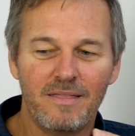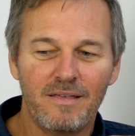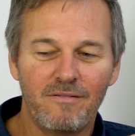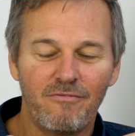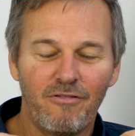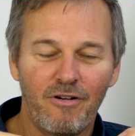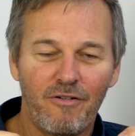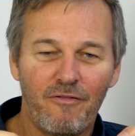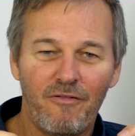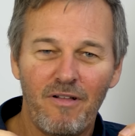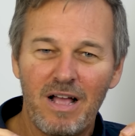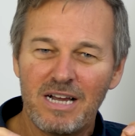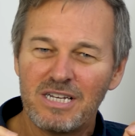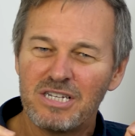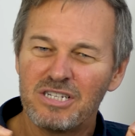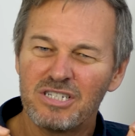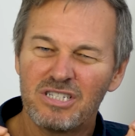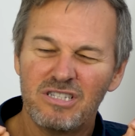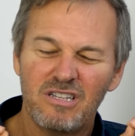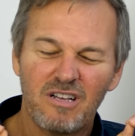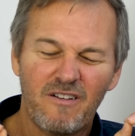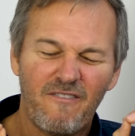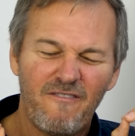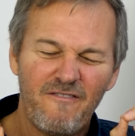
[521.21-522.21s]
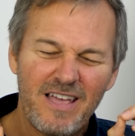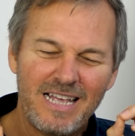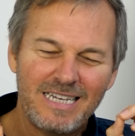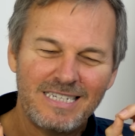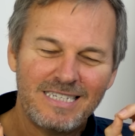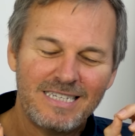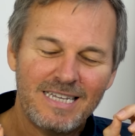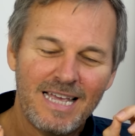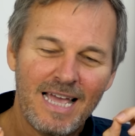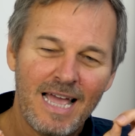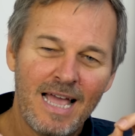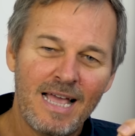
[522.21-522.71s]
The reflections looked
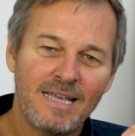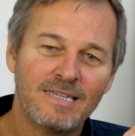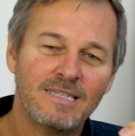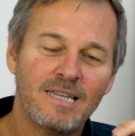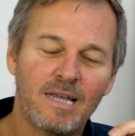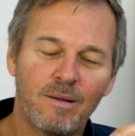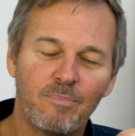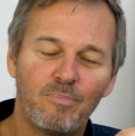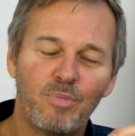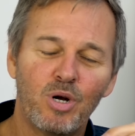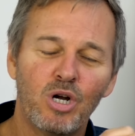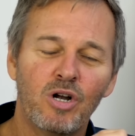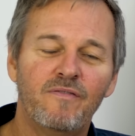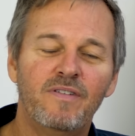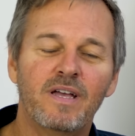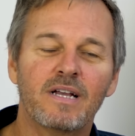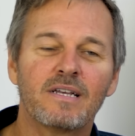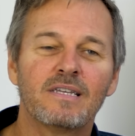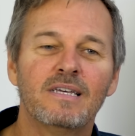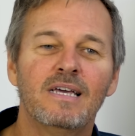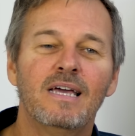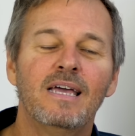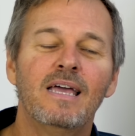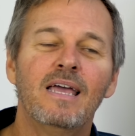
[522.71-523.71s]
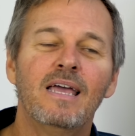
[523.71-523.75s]
fantastic, perfect,